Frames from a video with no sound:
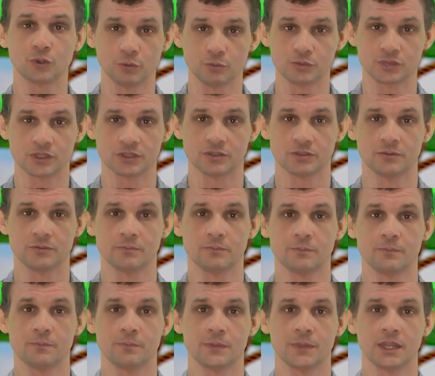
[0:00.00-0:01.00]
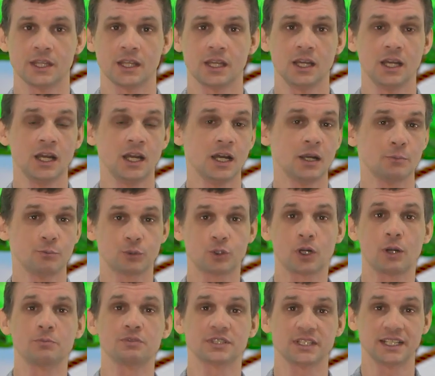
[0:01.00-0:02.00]
rooms.
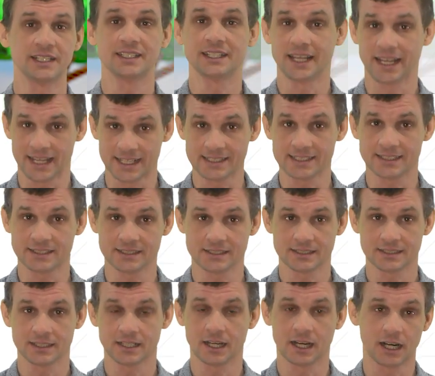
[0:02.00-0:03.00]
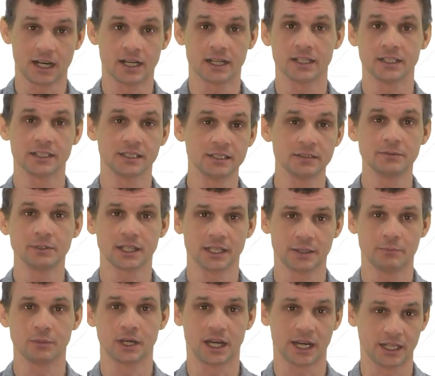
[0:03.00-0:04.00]
Props and assets are
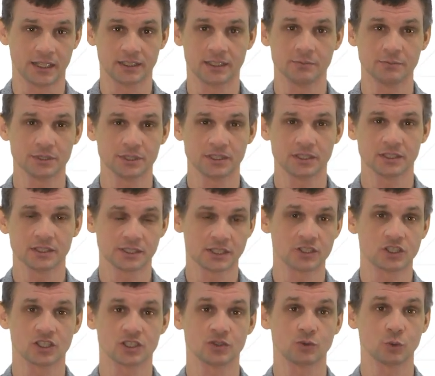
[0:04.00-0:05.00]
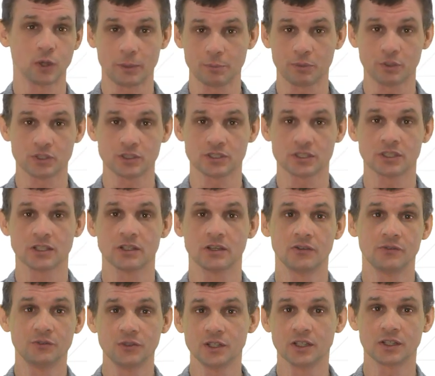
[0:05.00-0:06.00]
in-game items such as weapons,
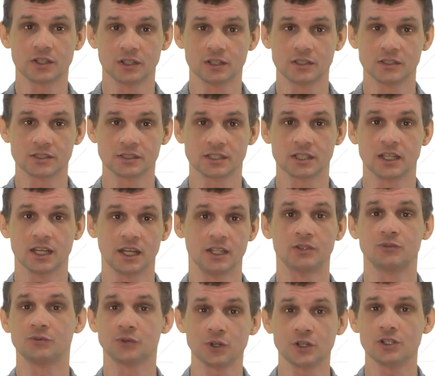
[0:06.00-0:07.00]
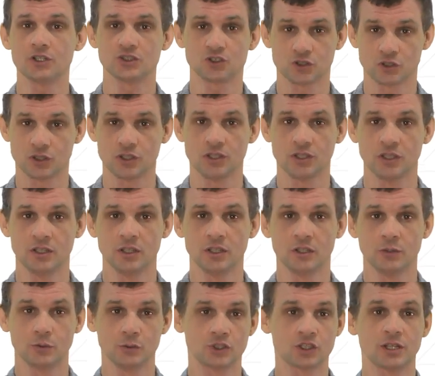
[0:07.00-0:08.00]
vehicles, and furniture,
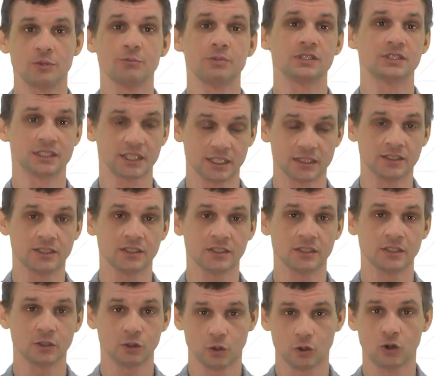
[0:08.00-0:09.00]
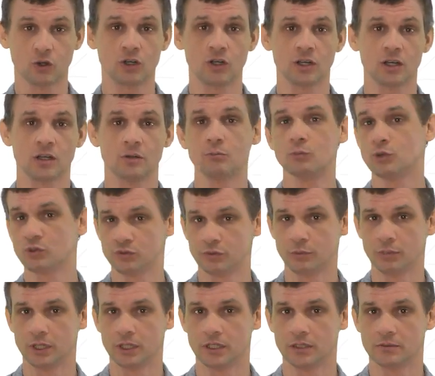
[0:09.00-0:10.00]
which can be static or
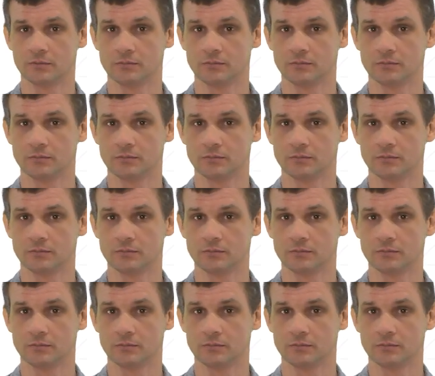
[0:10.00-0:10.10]
movable.